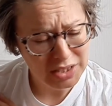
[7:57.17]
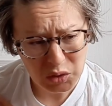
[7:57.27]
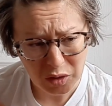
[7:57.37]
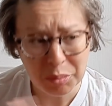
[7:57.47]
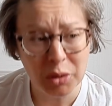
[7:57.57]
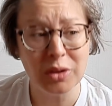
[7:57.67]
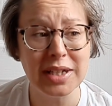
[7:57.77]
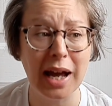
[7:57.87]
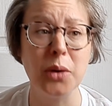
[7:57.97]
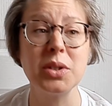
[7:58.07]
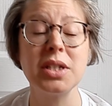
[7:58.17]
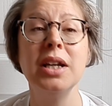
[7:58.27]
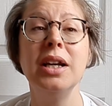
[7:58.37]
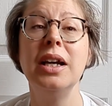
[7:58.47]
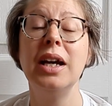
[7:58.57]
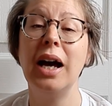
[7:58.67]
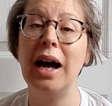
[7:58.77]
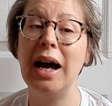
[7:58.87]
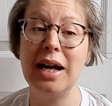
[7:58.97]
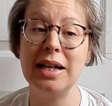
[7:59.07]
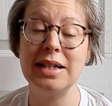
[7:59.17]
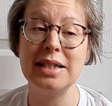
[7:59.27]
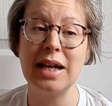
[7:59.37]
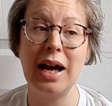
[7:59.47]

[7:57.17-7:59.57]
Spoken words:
so I pulled it out, and